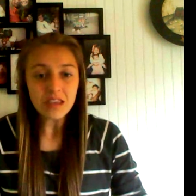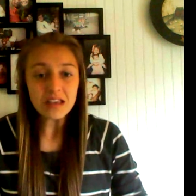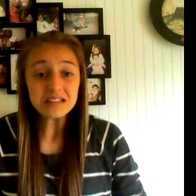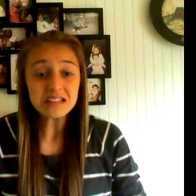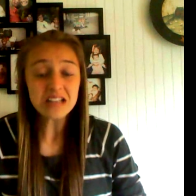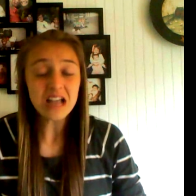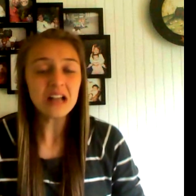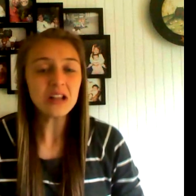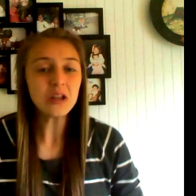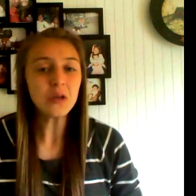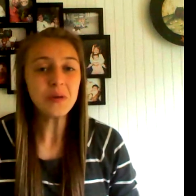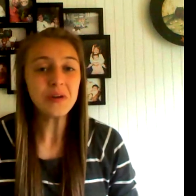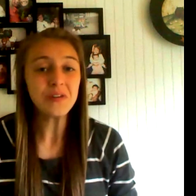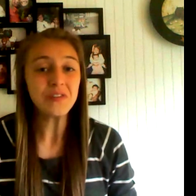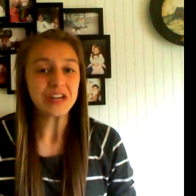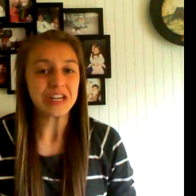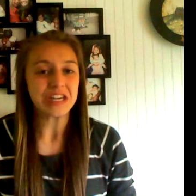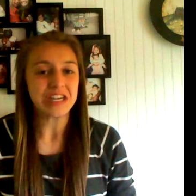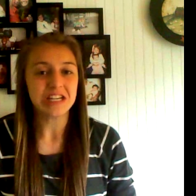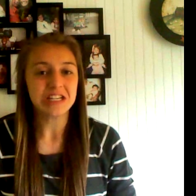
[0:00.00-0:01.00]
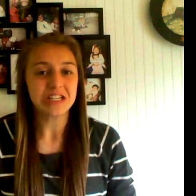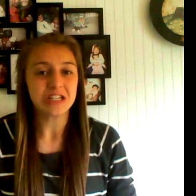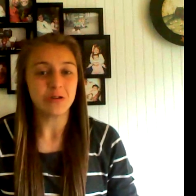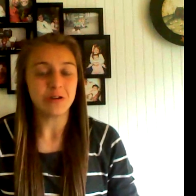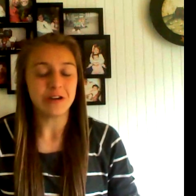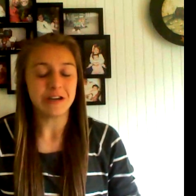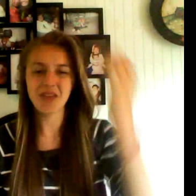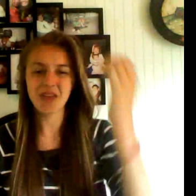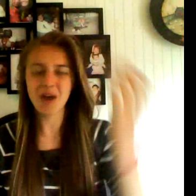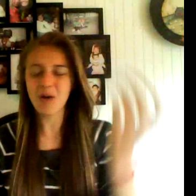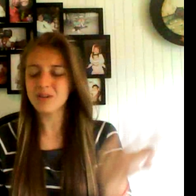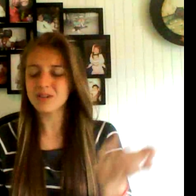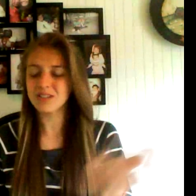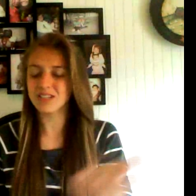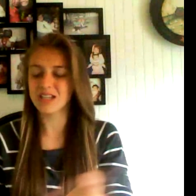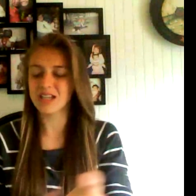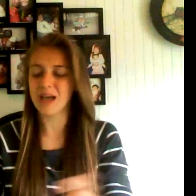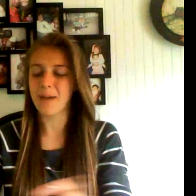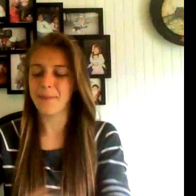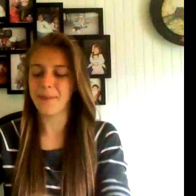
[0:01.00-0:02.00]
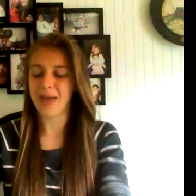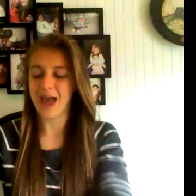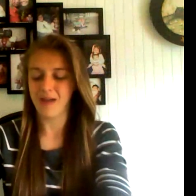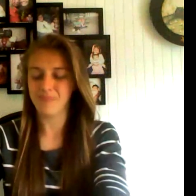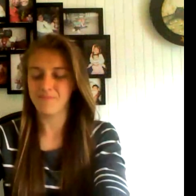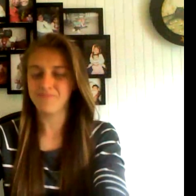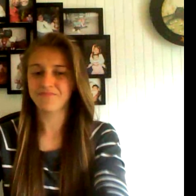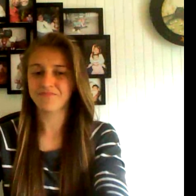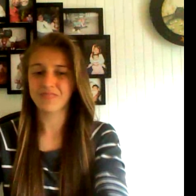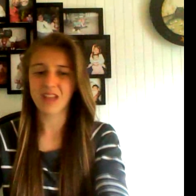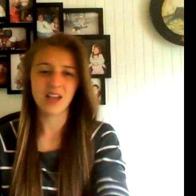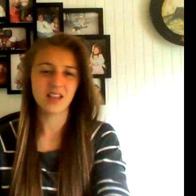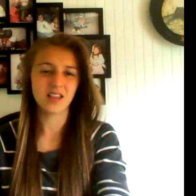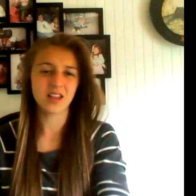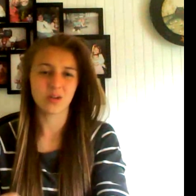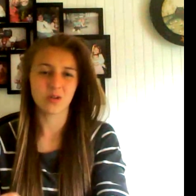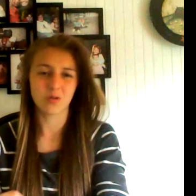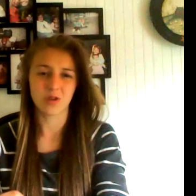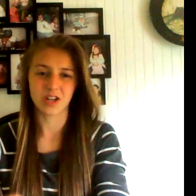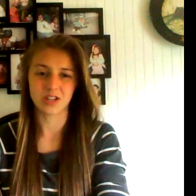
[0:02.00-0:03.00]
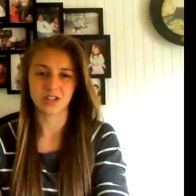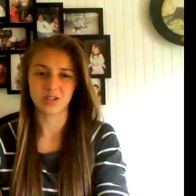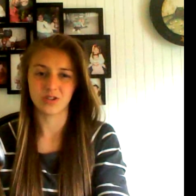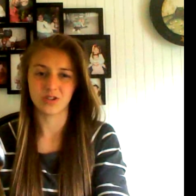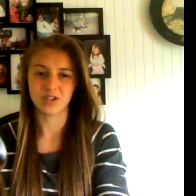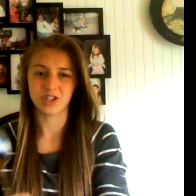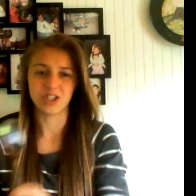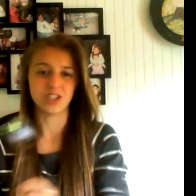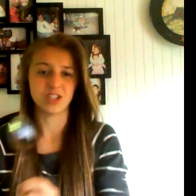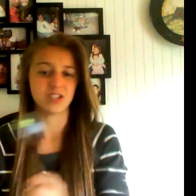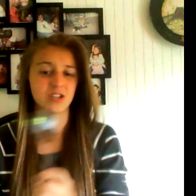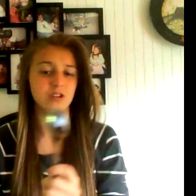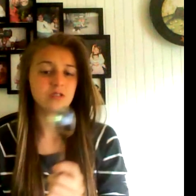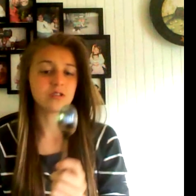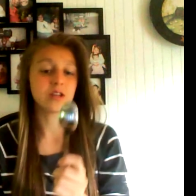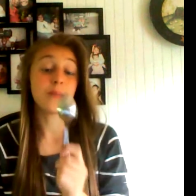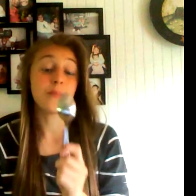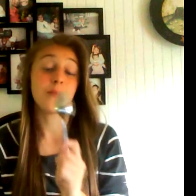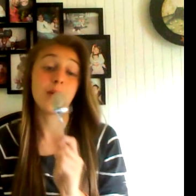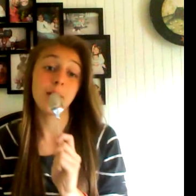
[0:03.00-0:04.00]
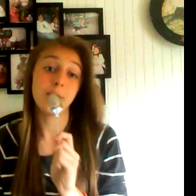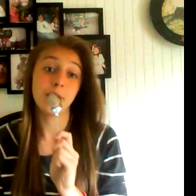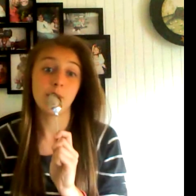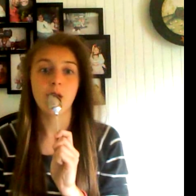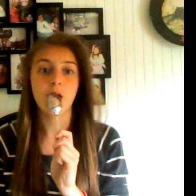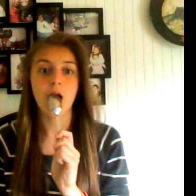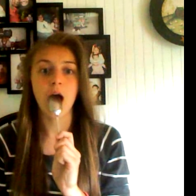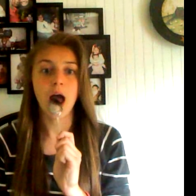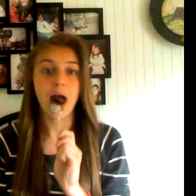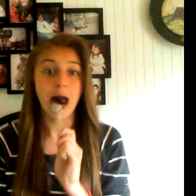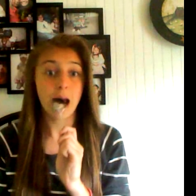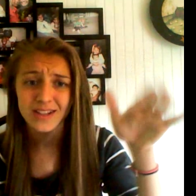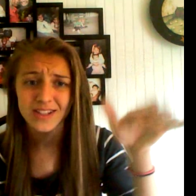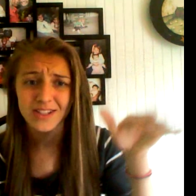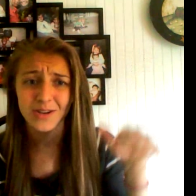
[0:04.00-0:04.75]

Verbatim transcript: It's got a little bit of a kick to it. That wasn't that bad. I like Gorgonzola cheese though, so that might be why.